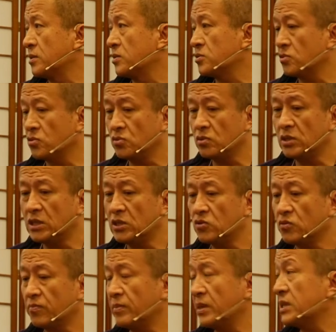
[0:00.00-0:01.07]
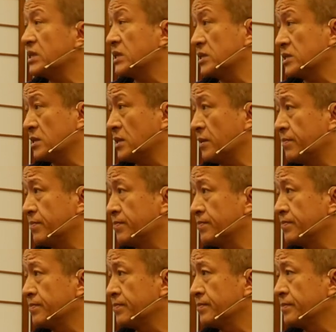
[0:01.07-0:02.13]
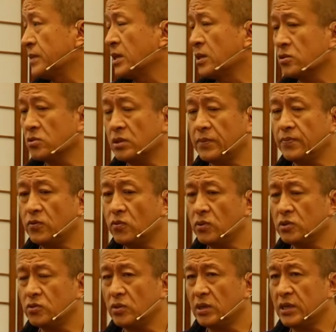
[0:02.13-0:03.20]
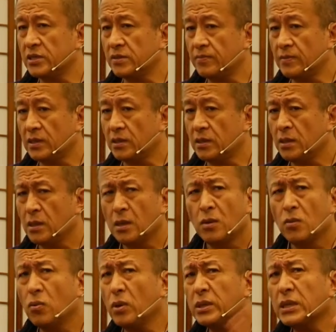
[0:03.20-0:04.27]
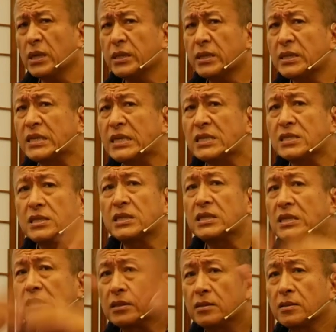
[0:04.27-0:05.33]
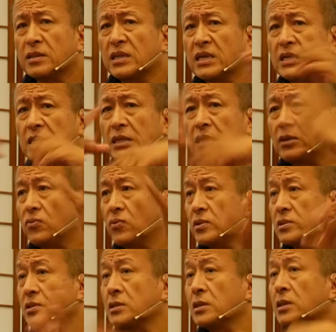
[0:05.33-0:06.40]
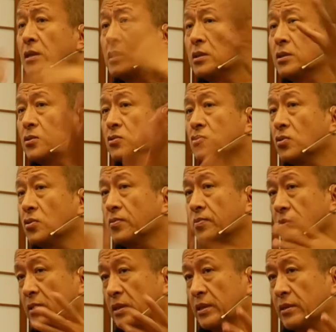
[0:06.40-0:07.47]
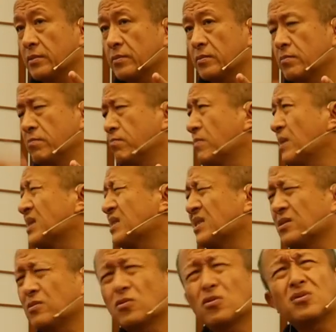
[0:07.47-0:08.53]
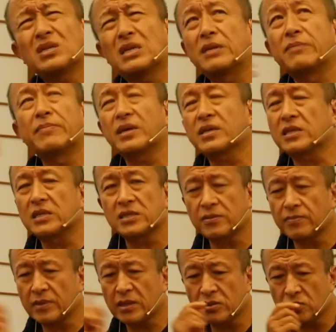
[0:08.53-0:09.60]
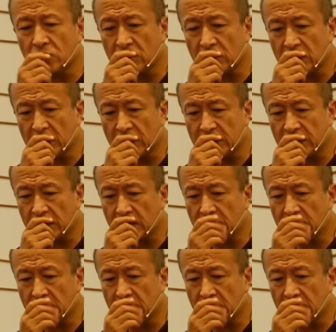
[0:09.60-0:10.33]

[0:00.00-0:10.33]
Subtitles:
So you need to make things up. So if you were to ask me, what are the things that he was sort of like not really make things up, I shouldn't really say.